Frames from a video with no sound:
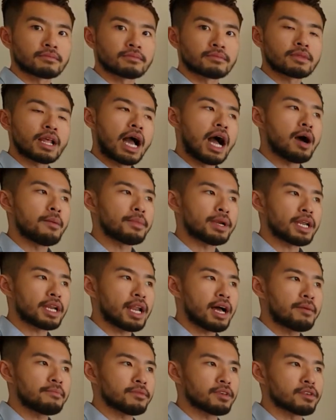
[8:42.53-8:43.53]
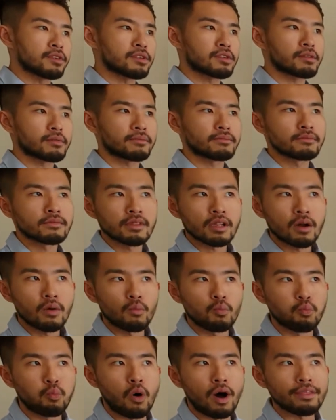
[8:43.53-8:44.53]
How many lambdas?
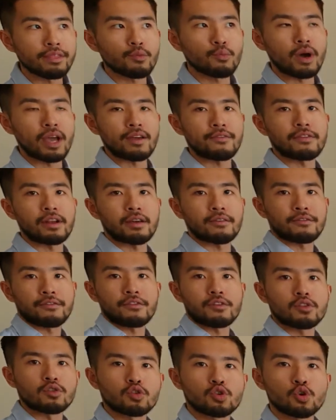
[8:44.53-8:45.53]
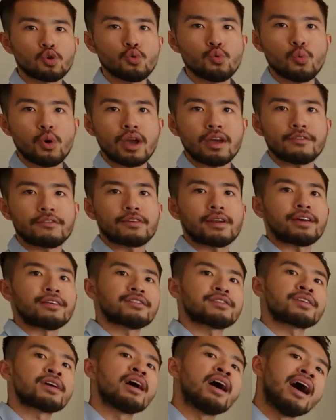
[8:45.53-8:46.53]
One wavelength, two
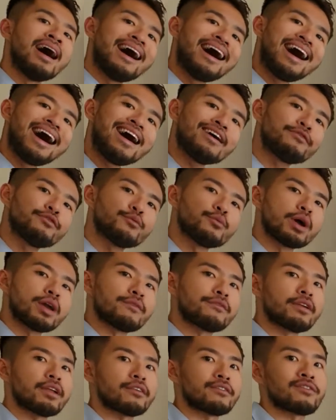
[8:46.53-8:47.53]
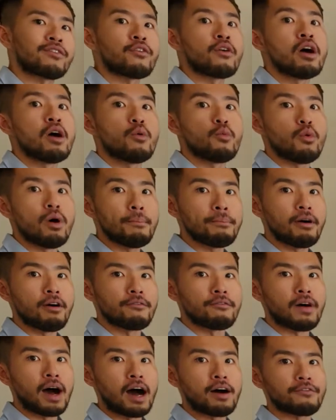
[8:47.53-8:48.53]
wavelengths, half a wavelength,
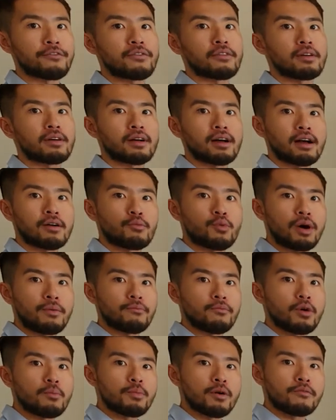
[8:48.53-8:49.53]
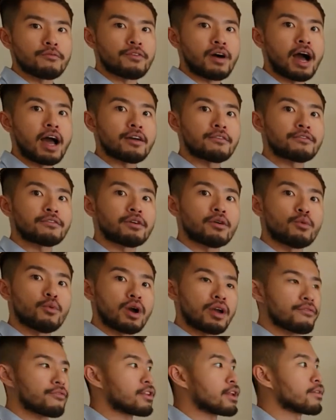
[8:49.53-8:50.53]
1.5
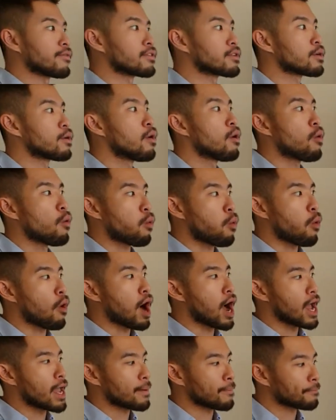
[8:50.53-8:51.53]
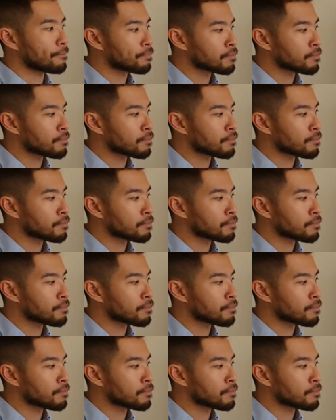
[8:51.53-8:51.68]
wavelengths. Why?